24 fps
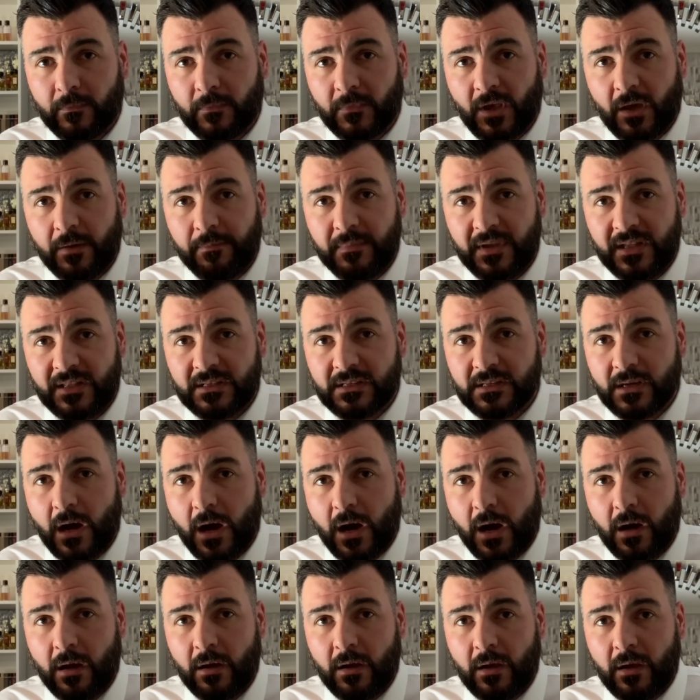
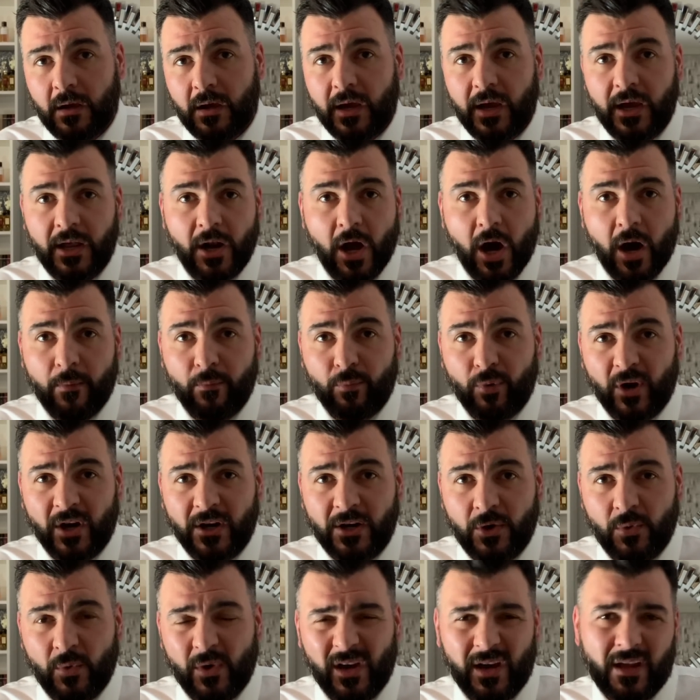Mitsah, and Ombre
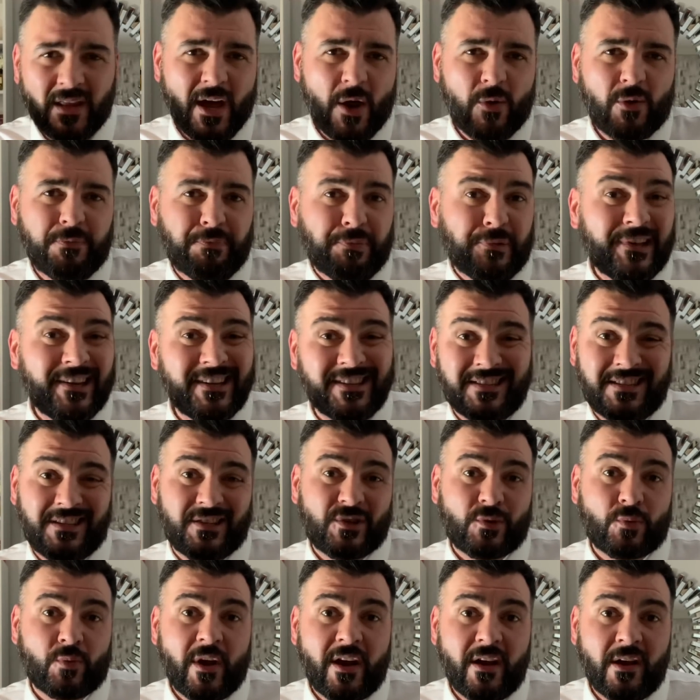Nuit. And I would place
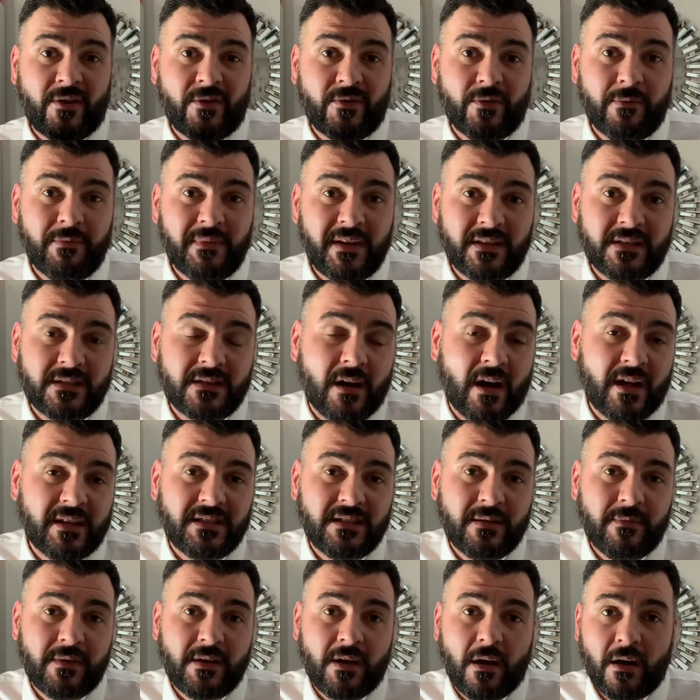this right under Mitsah,
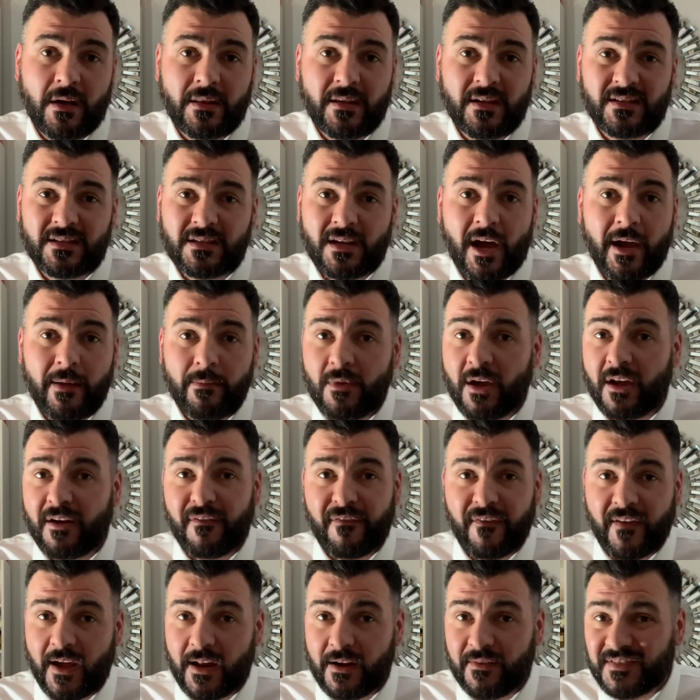to be honest. I'm not a
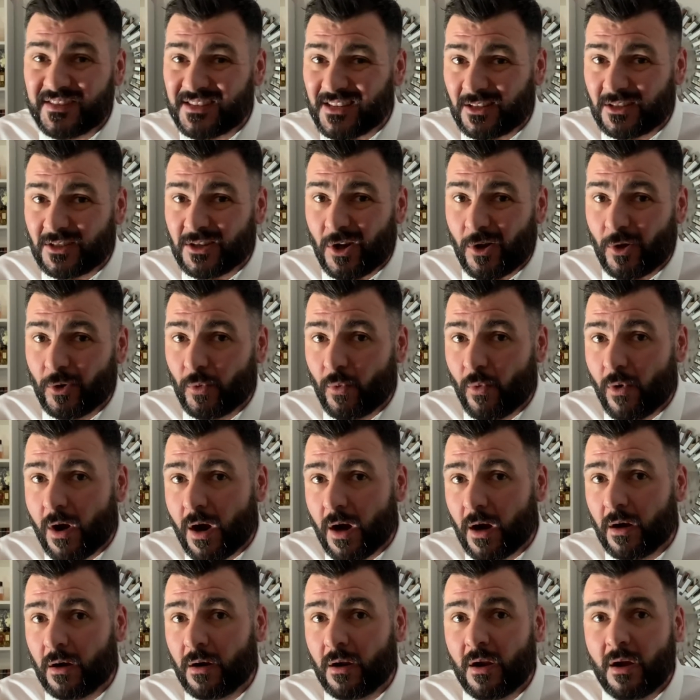fan of Santal
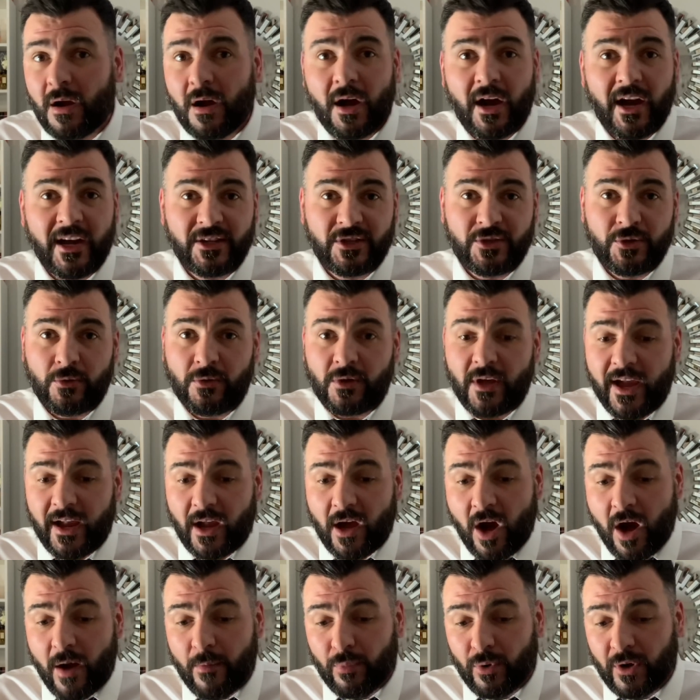Noir. I do like
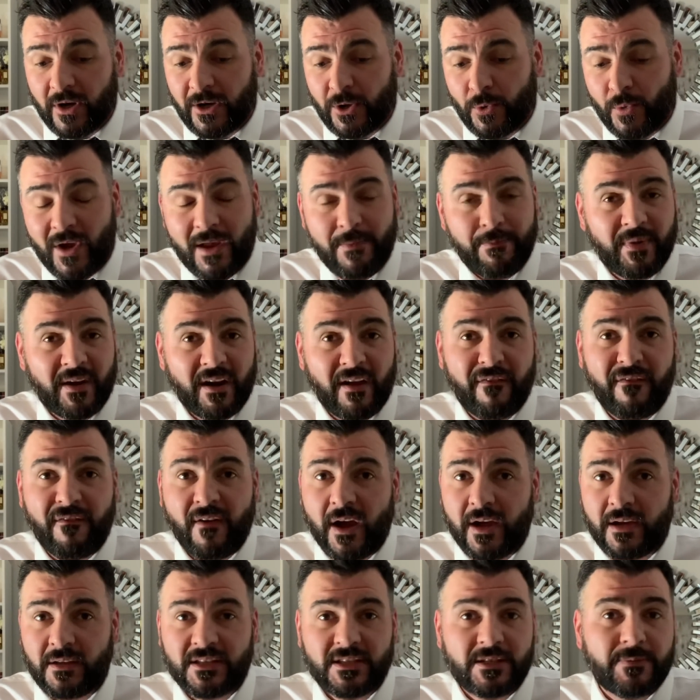Ombre Nuit, but I
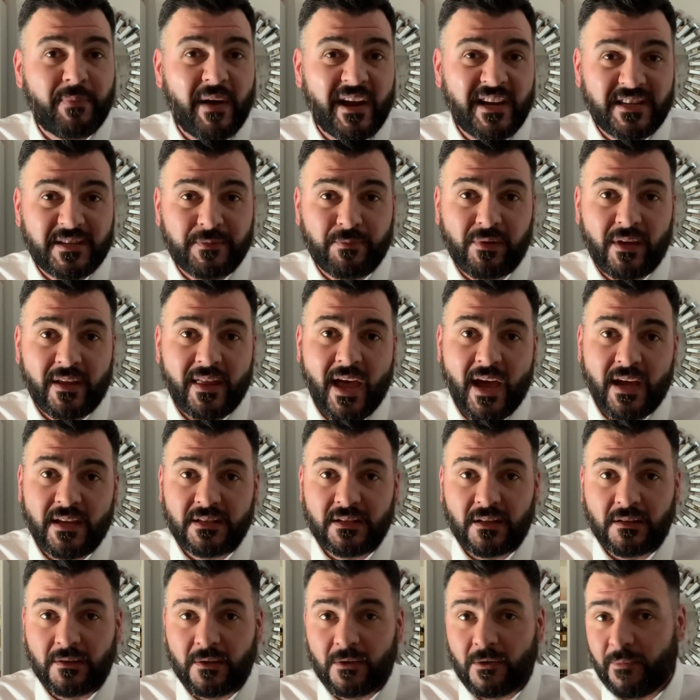find Spice Blend has
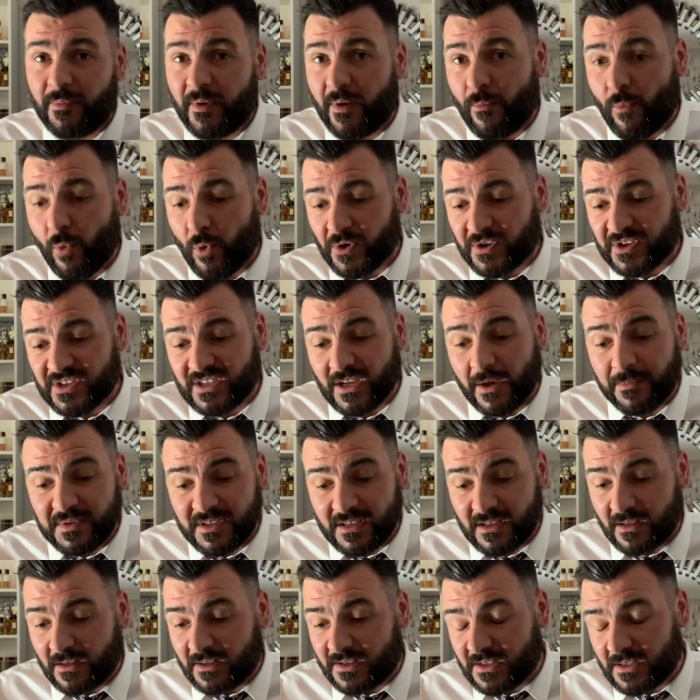a little bit more
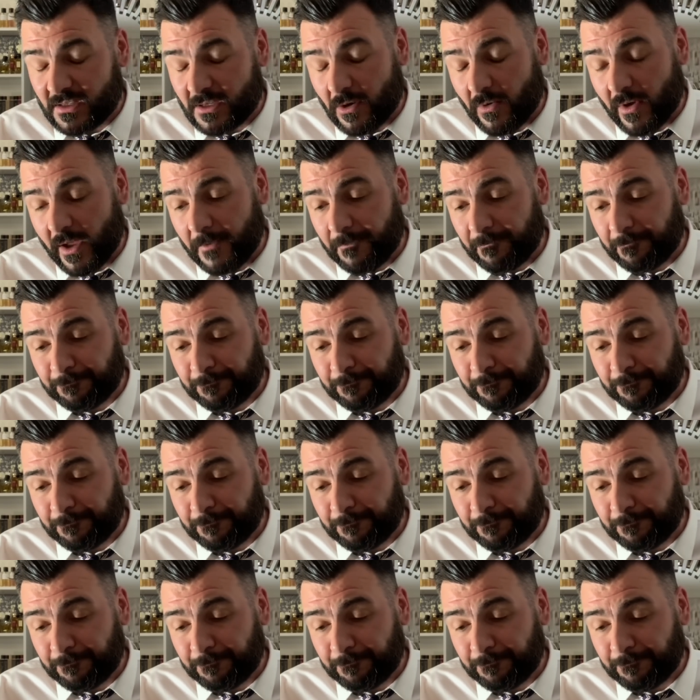substance to it.